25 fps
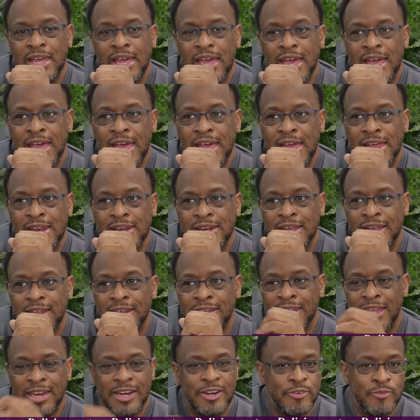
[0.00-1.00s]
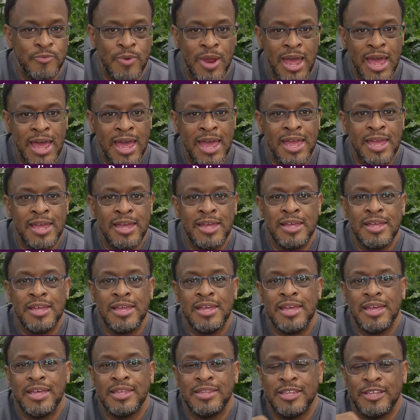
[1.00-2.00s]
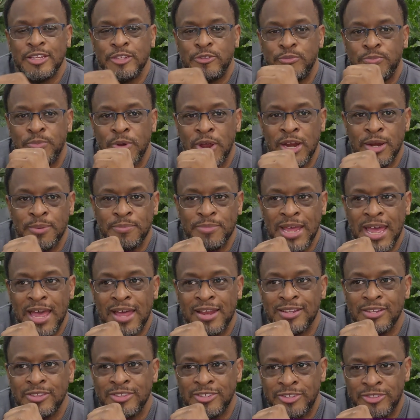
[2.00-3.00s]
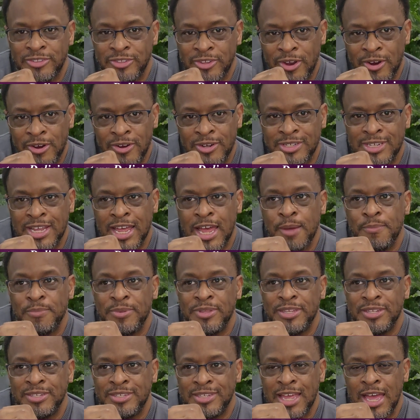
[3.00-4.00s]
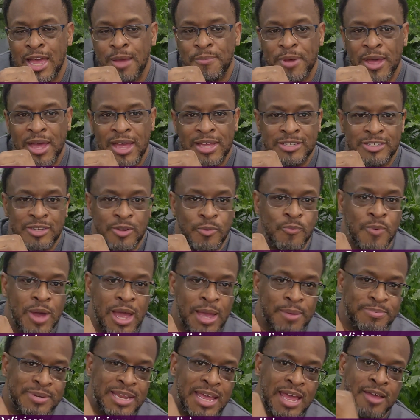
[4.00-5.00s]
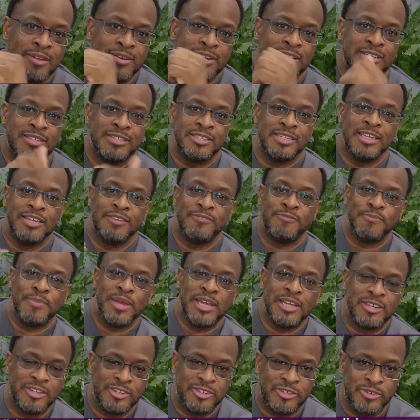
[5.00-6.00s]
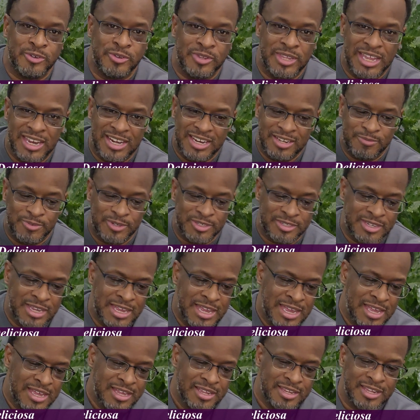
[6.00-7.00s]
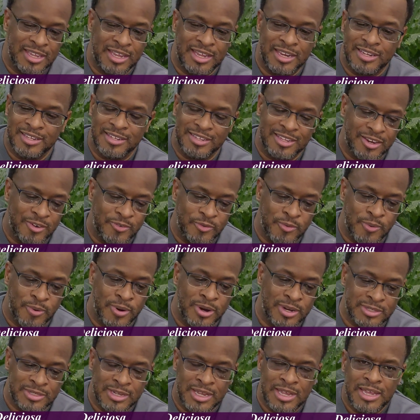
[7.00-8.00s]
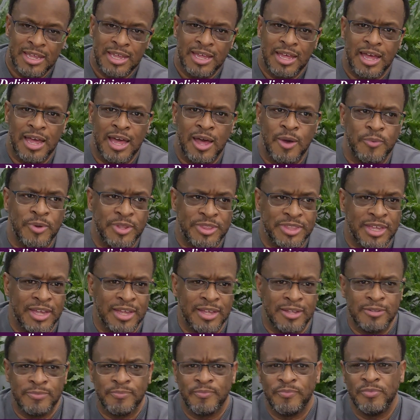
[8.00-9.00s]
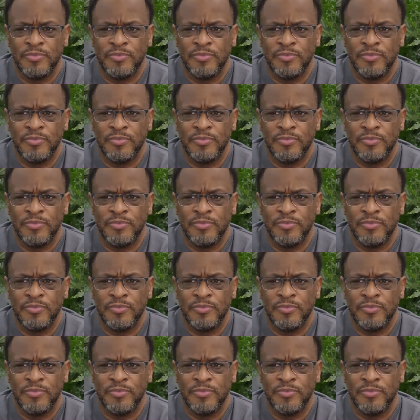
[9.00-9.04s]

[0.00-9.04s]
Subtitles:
and let it dry, and then sprayed them down a 3rd time. But this time I actually wiped down each leaf, making sure that it was clean. And then, of course, with a